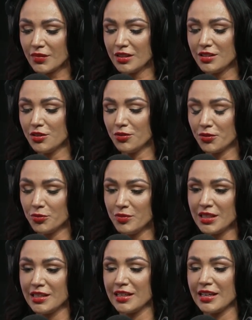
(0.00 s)
so for
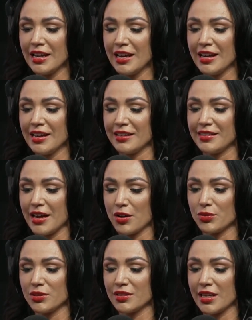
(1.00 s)
me, that
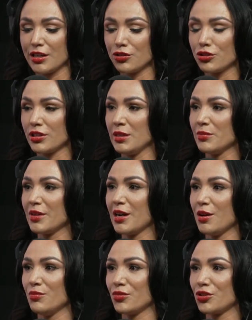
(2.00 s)
was like a dream
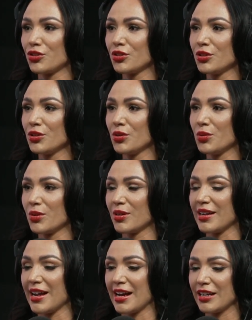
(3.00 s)
come true, where I
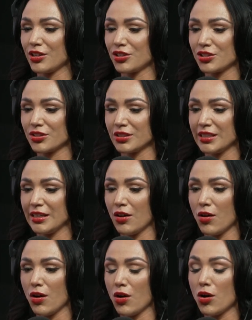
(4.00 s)
actually,
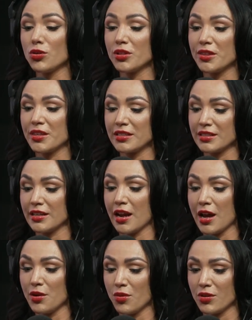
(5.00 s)
all the things that
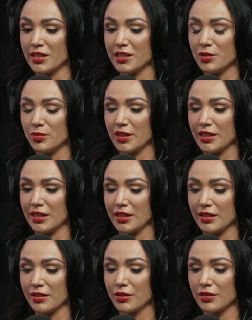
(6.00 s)
I wanted to
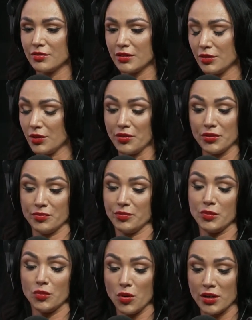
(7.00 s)
be,
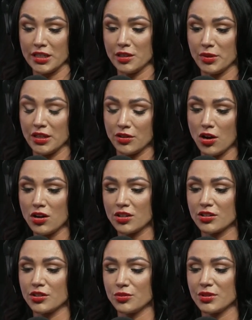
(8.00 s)
wanting to be a
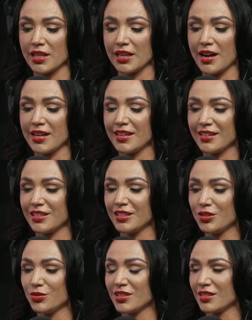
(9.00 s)
doctor, it was like, I get to
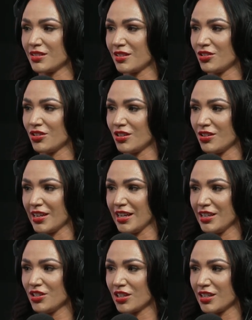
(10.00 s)
do this at such a young
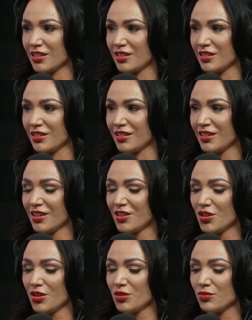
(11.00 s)
age. I get to
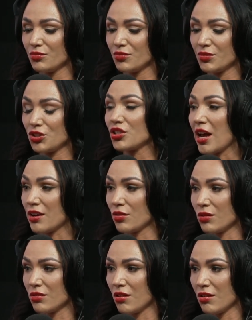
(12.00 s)
shadow
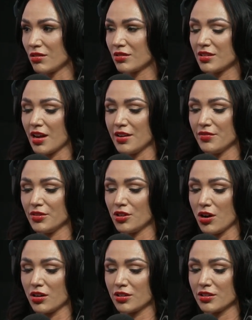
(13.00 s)
alongside of a
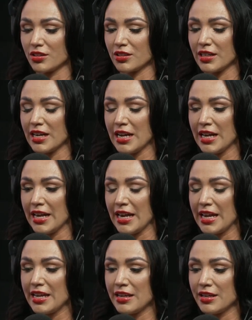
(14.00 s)
doctor.
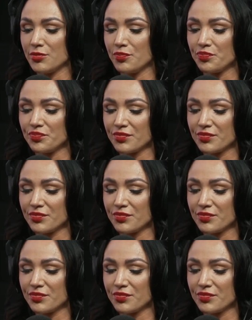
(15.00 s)
And